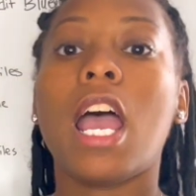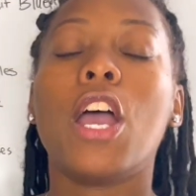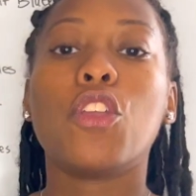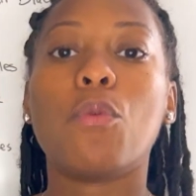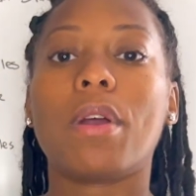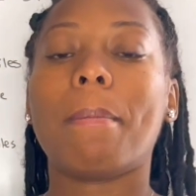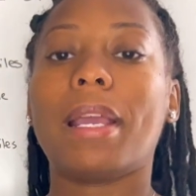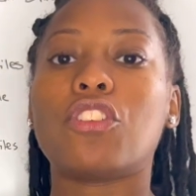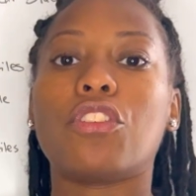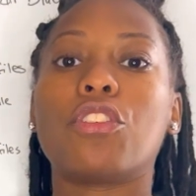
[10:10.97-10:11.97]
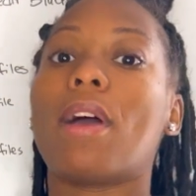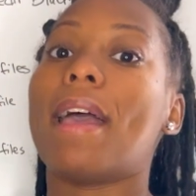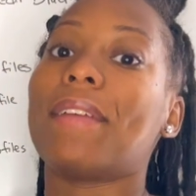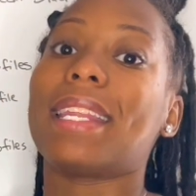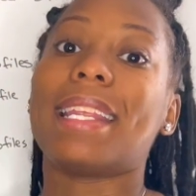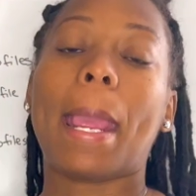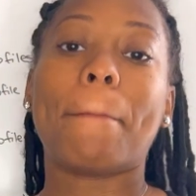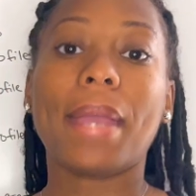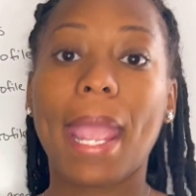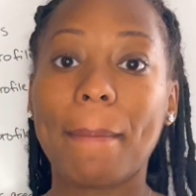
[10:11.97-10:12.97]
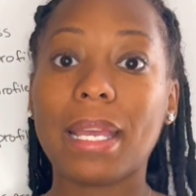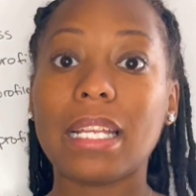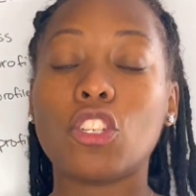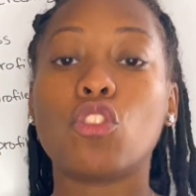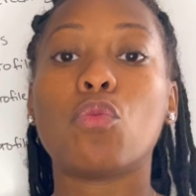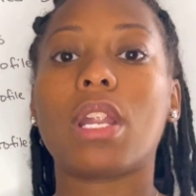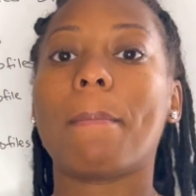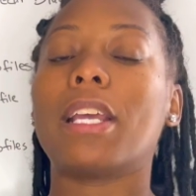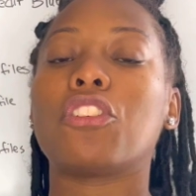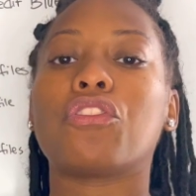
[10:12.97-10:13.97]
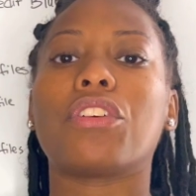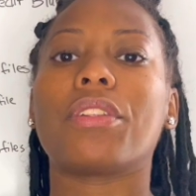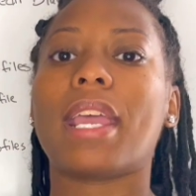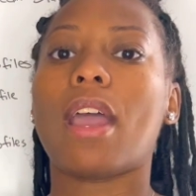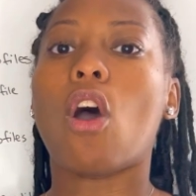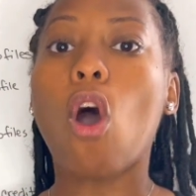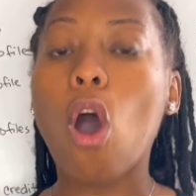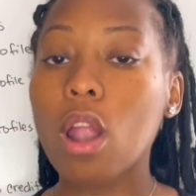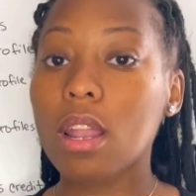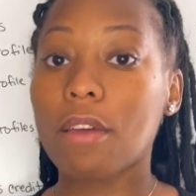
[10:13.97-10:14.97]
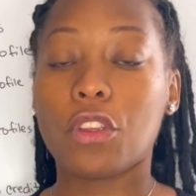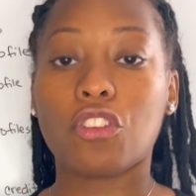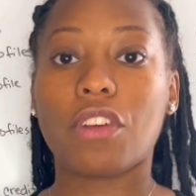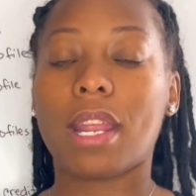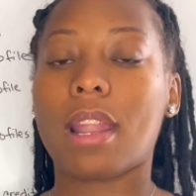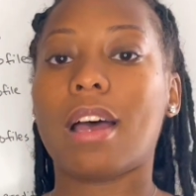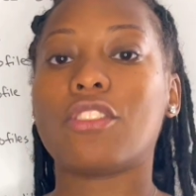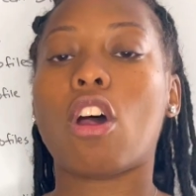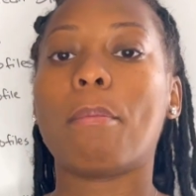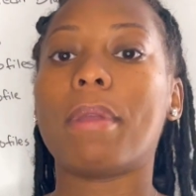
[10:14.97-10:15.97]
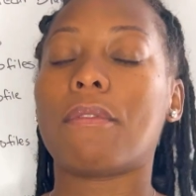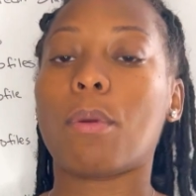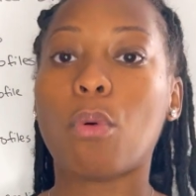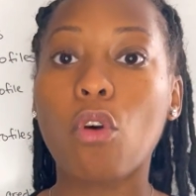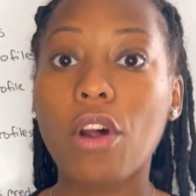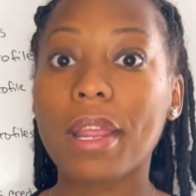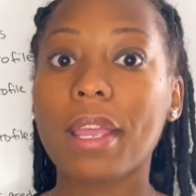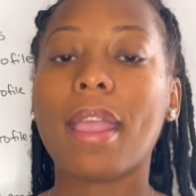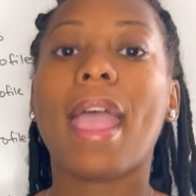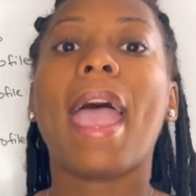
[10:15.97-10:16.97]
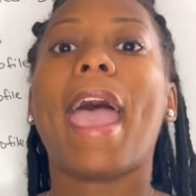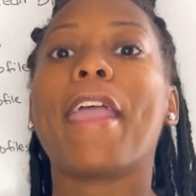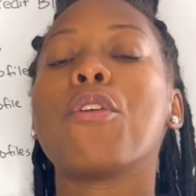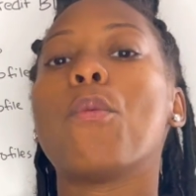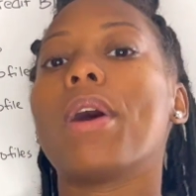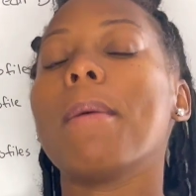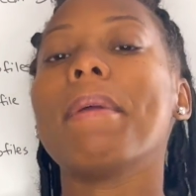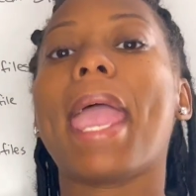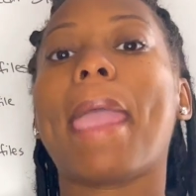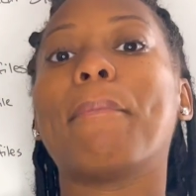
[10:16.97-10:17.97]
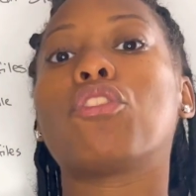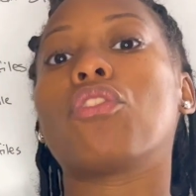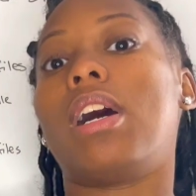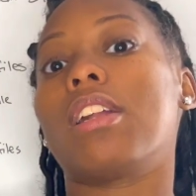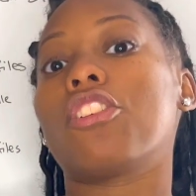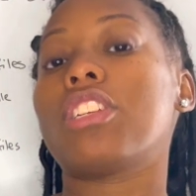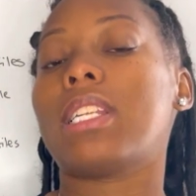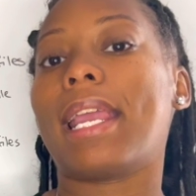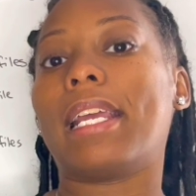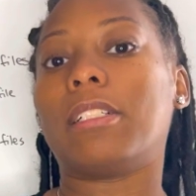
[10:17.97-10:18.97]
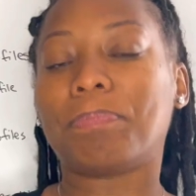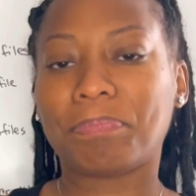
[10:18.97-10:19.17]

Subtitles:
you want to make sure you don't have any late payments. You want to make sure that all of your trade lines are being reported, and you want to be able to understand